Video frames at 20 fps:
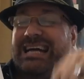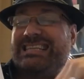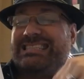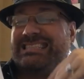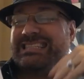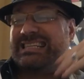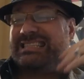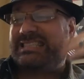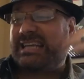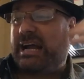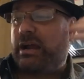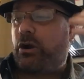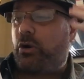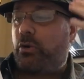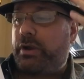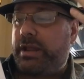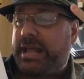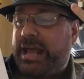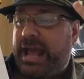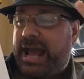Since I
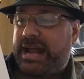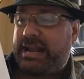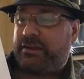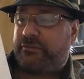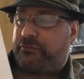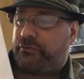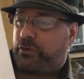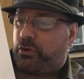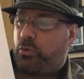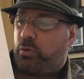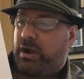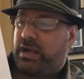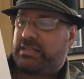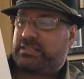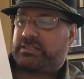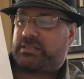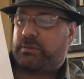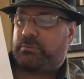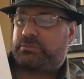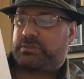already had it for
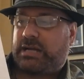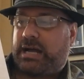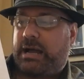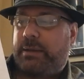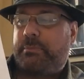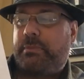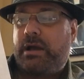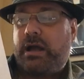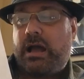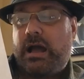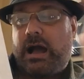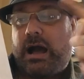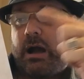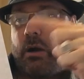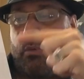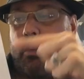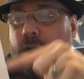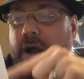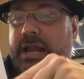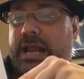quite some time,
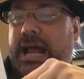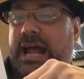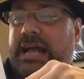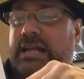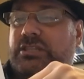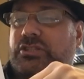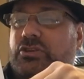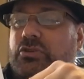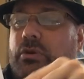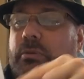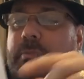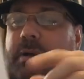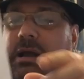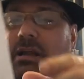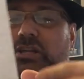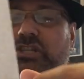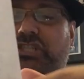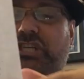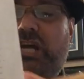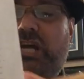I want to ask you about a